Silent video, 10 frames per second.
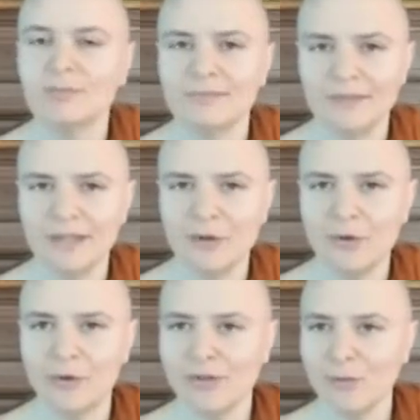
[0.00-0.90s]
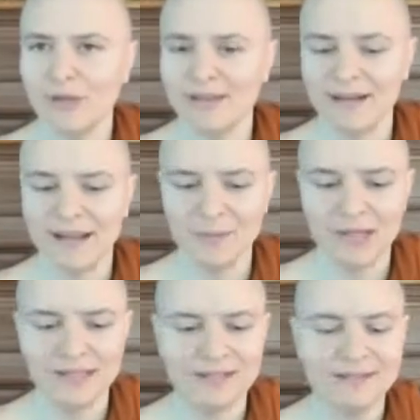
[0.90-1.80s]
literal in the way that I
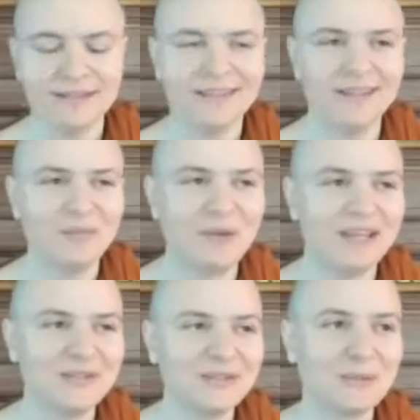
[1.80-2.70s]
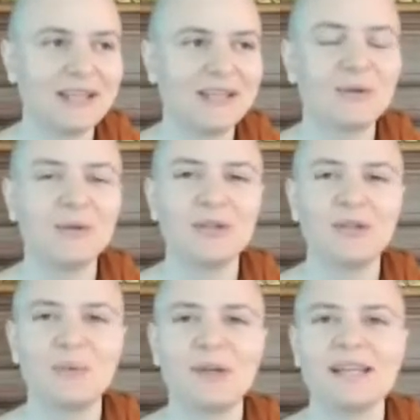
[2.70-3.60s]
made it, but also literal in
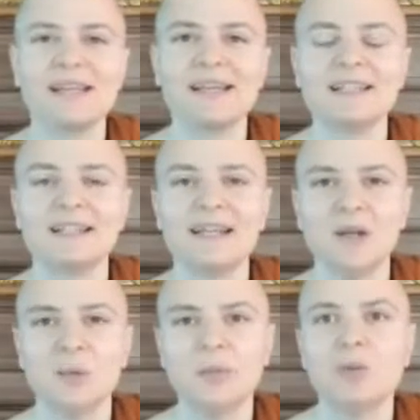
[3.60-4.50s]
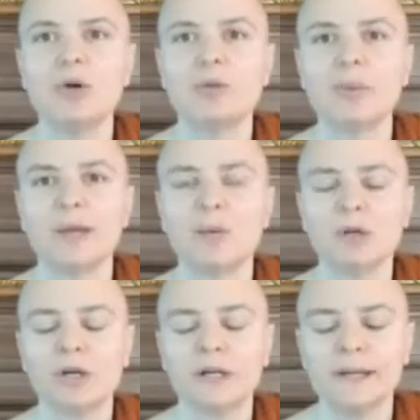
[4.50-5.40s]
the way that be word by
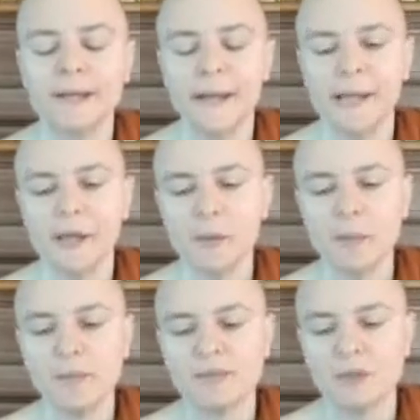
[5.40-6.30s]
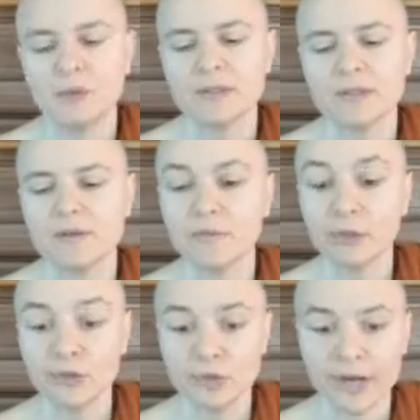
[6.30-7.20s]
word. So it's the
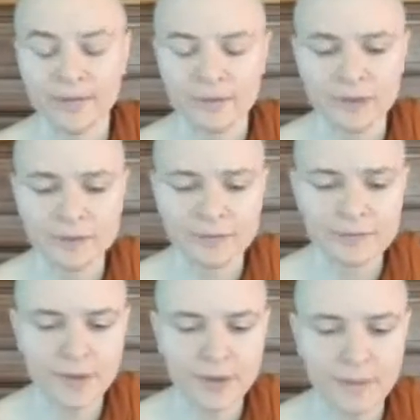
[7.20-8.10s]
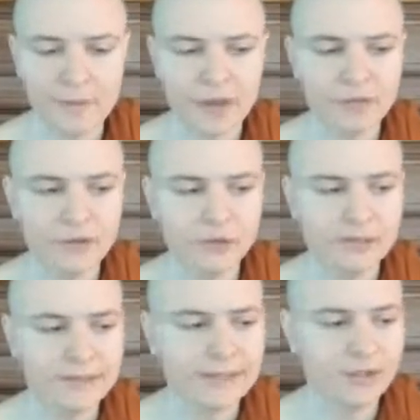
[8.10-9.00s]
first draft of the
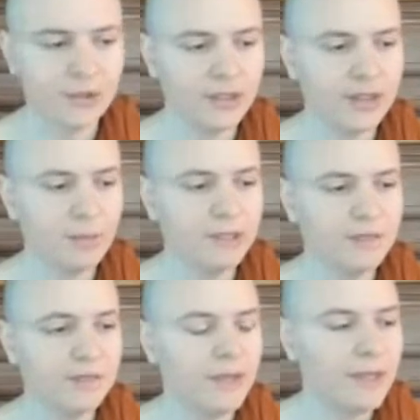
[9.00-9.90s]
translation. And I believe